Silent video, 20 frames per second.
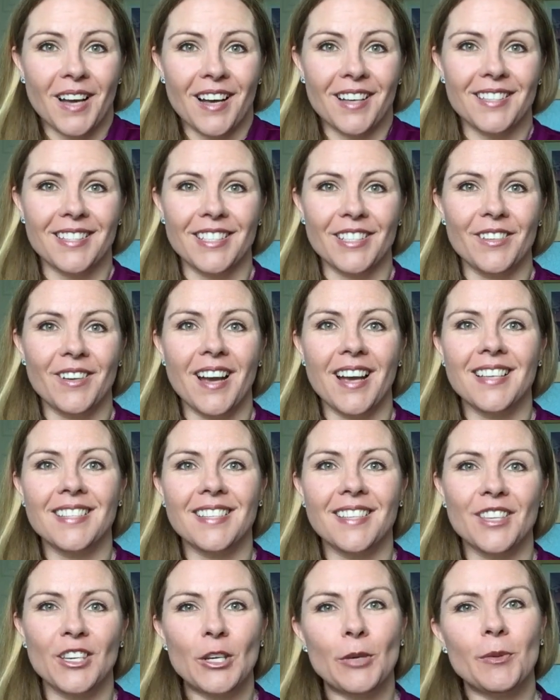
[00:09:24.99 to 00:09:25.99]
I'll see you guys
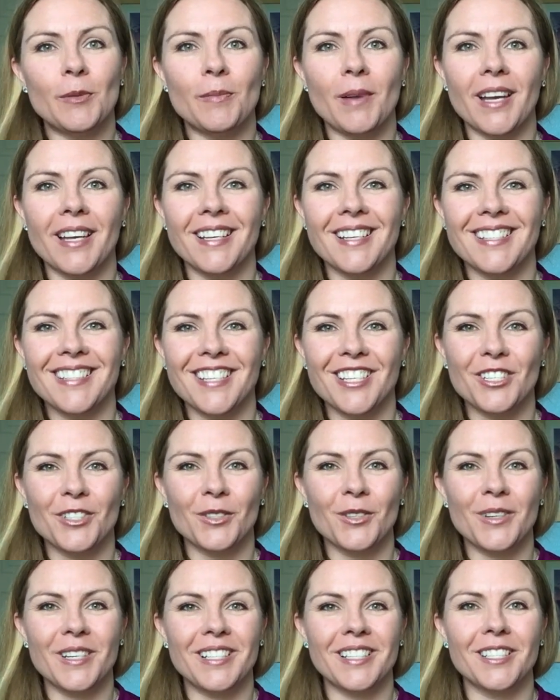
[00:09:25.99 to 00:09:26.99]
in the Human Body and Essential
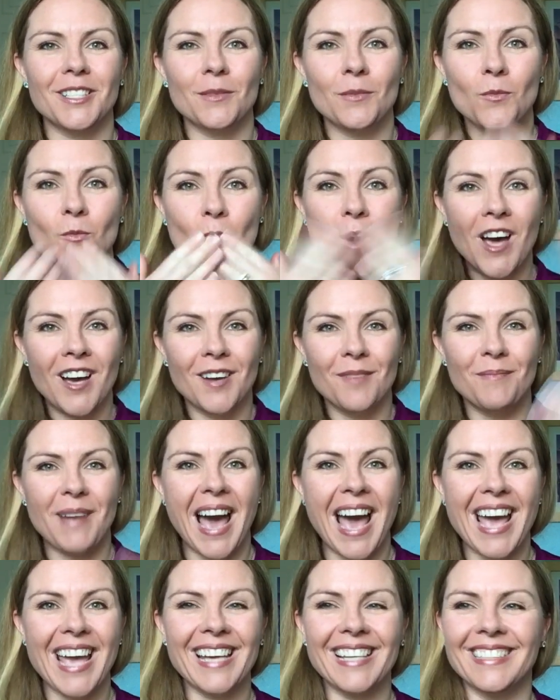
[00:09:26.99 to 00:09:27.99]
Oils.
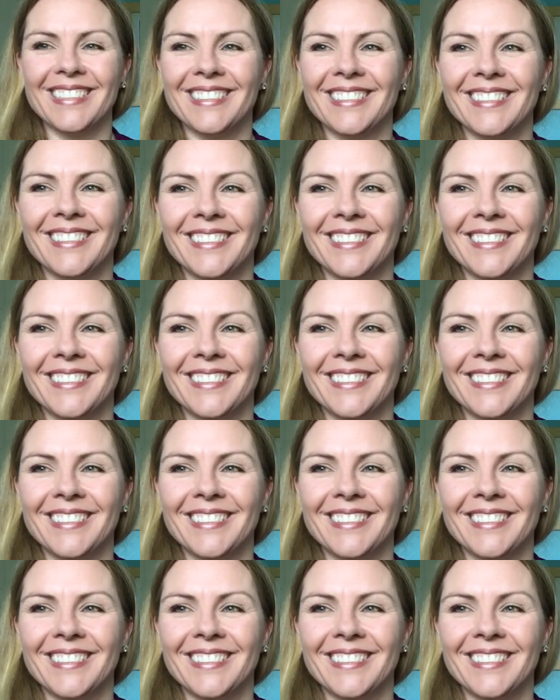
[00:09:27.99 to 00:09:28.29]
Bye.